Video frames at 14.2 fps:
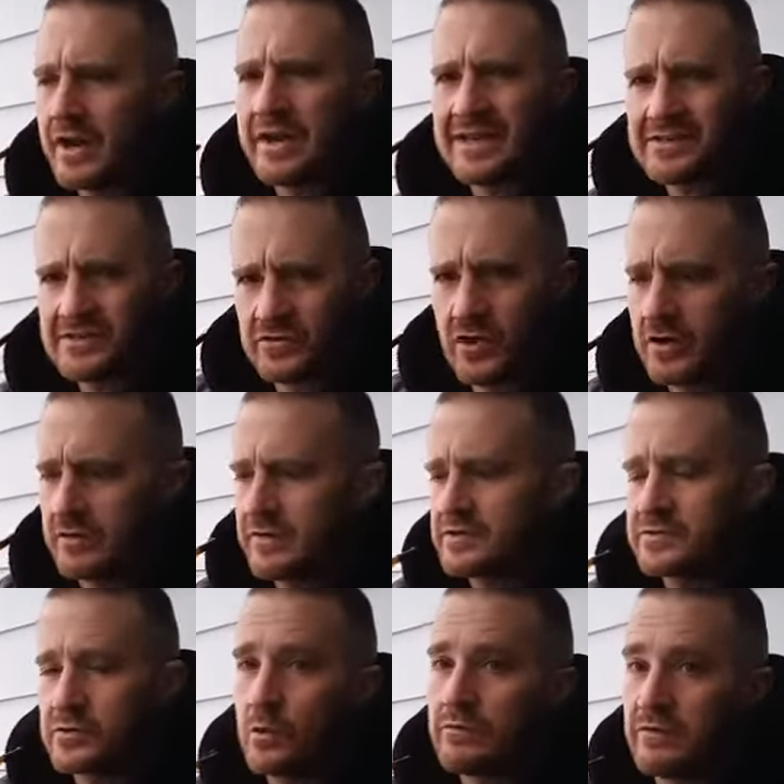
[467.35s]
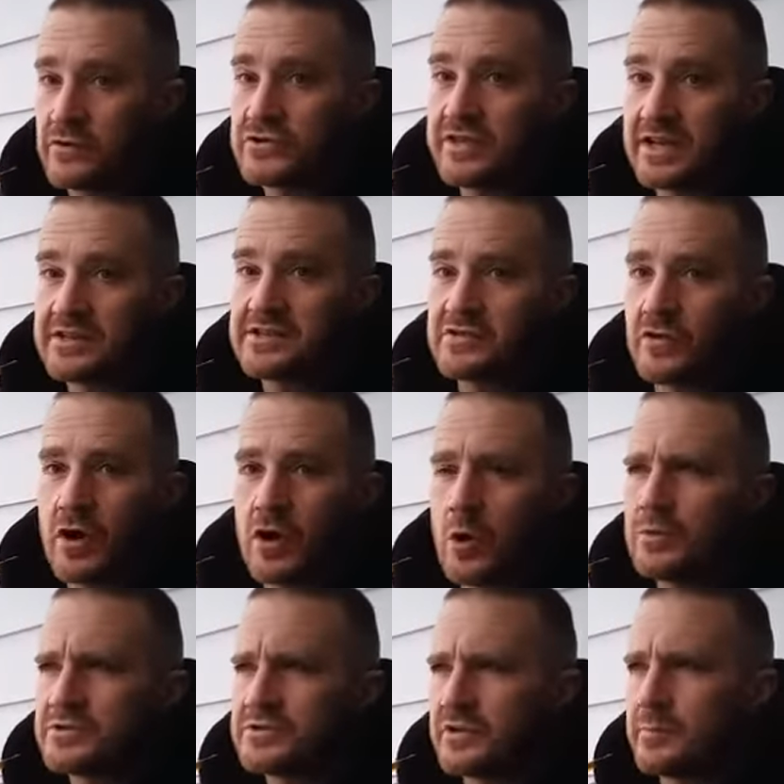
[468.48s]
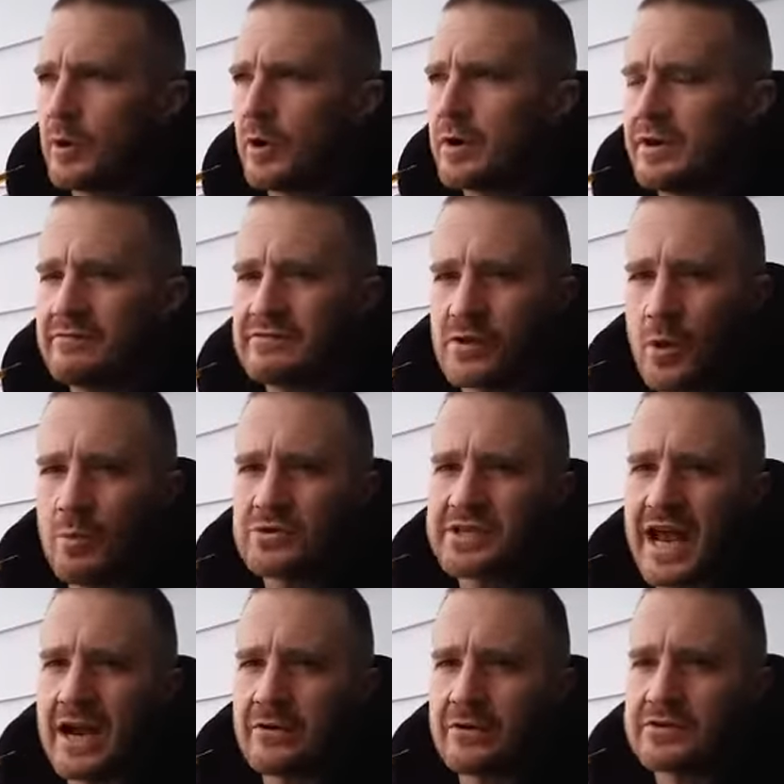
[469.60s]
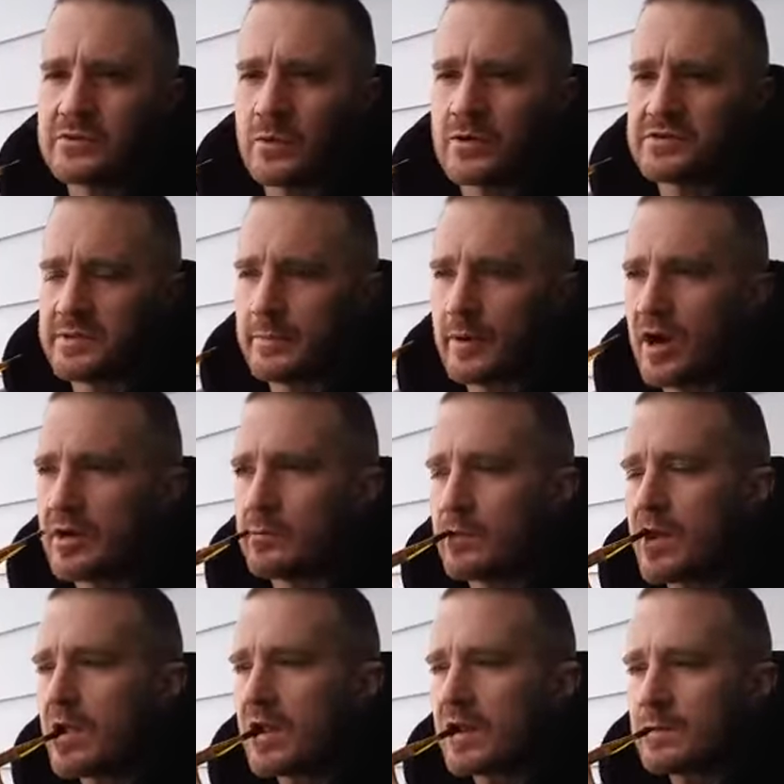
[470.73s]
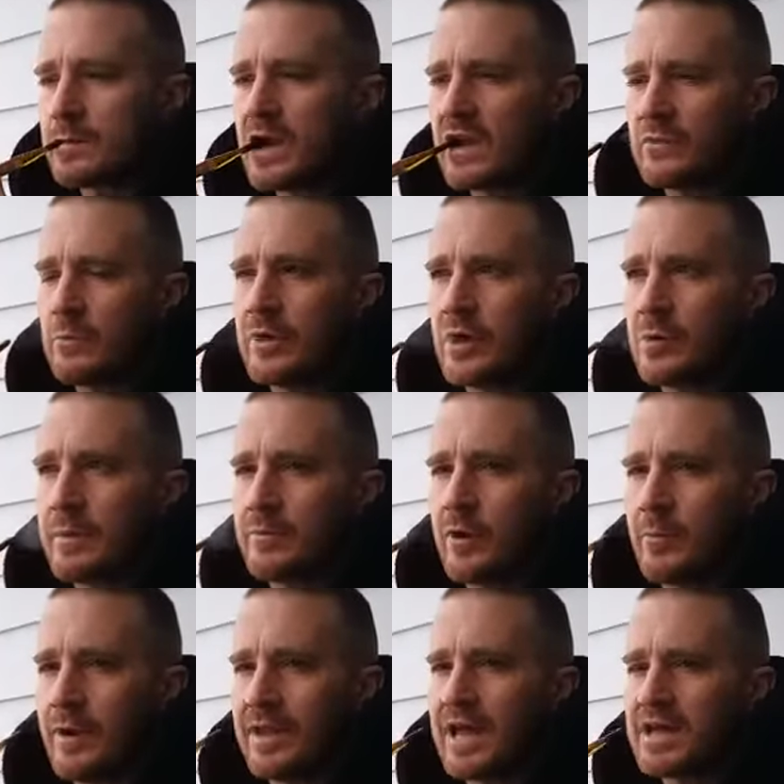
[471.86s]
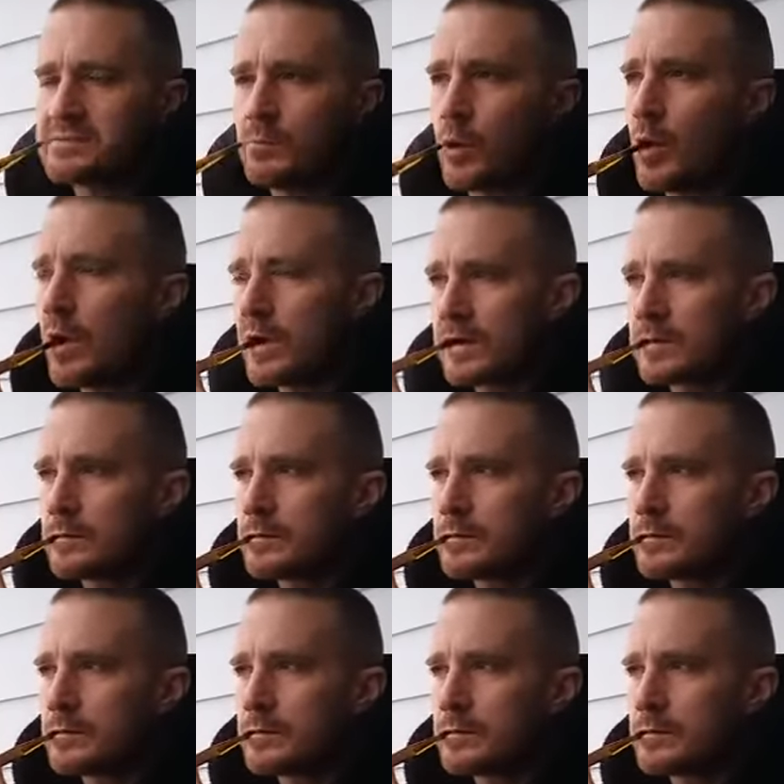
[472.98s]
And it gets strong, the stove version gets strong almost to the point of it's almost acrid towards the bottom from what I remember on my last bowl.